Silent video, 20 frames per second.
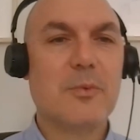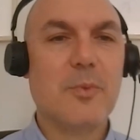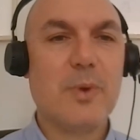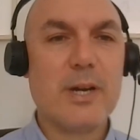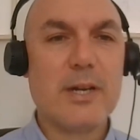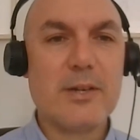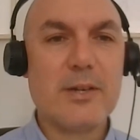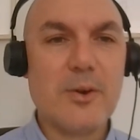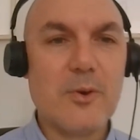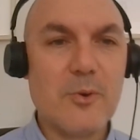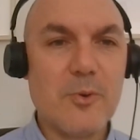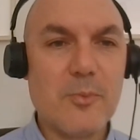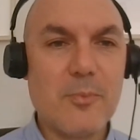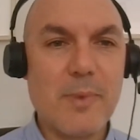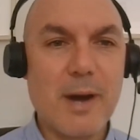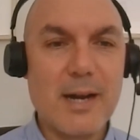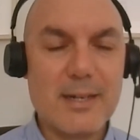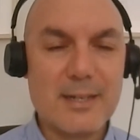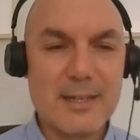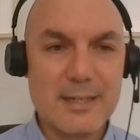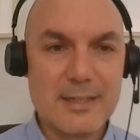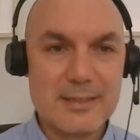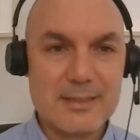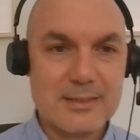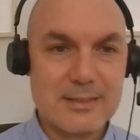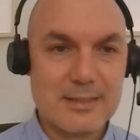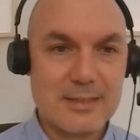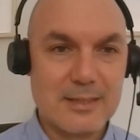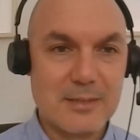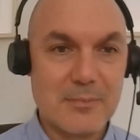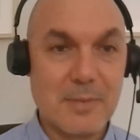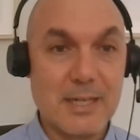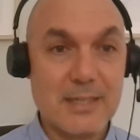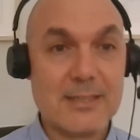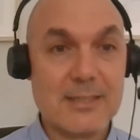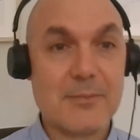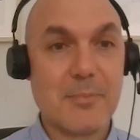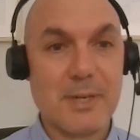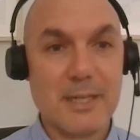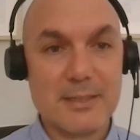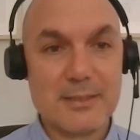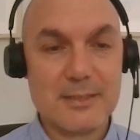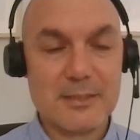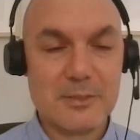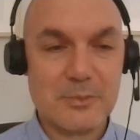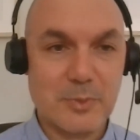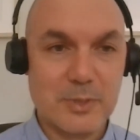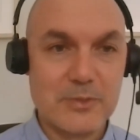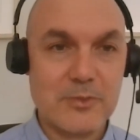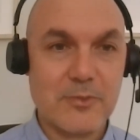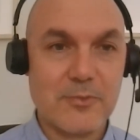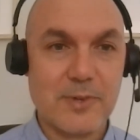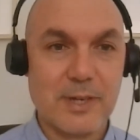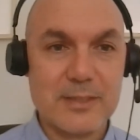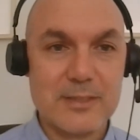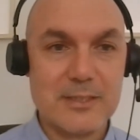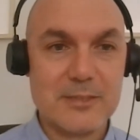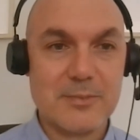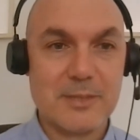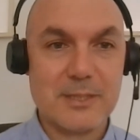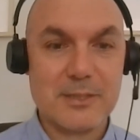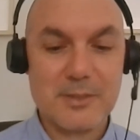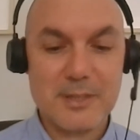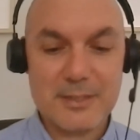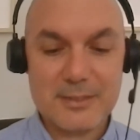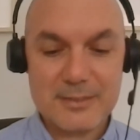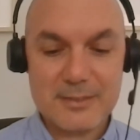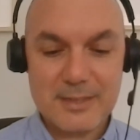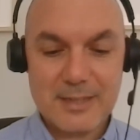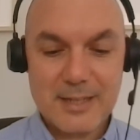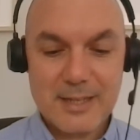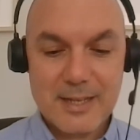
there were no marketplaces where to find these materials.